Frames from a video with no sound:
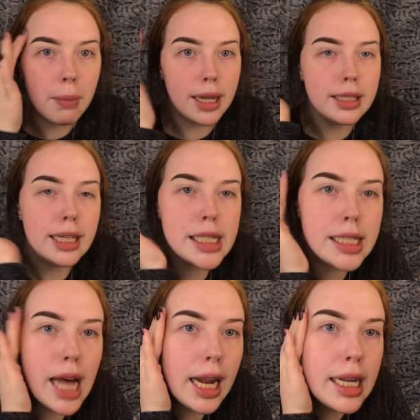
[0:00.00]
But
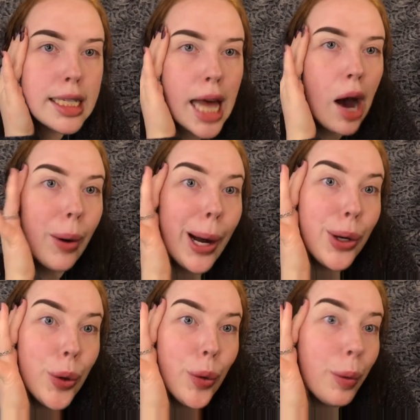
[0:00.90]
yes, that is how I
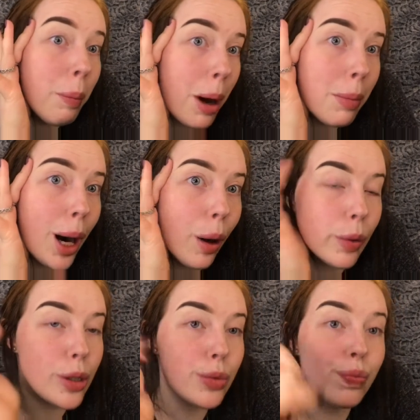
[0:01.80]
do my
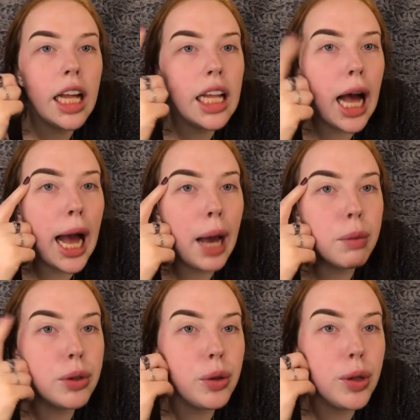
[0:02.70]
brows. I
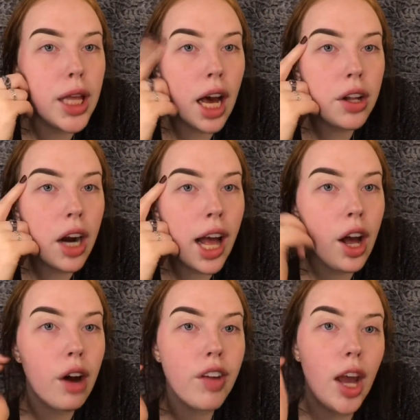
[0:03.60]
will do the other
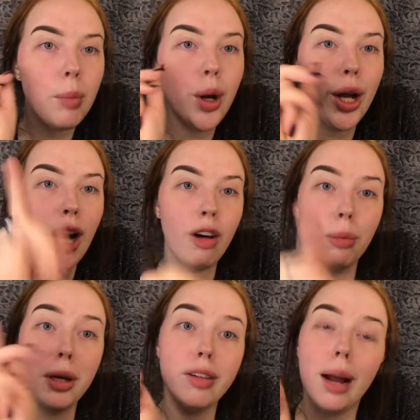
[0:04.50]
eye off camera and I
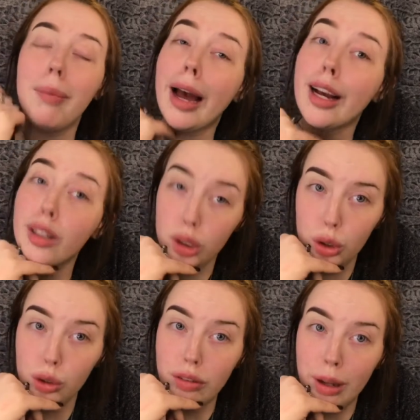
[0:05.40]
will be right back
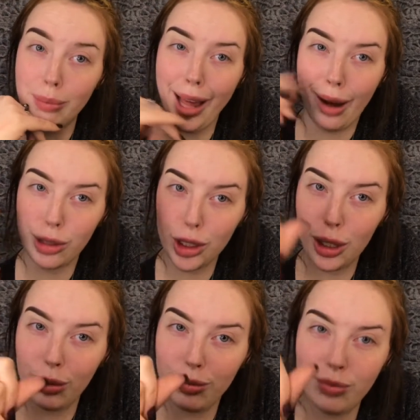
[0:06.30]
to film the
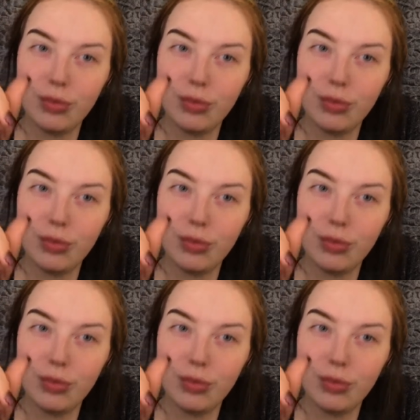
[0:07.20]
outro.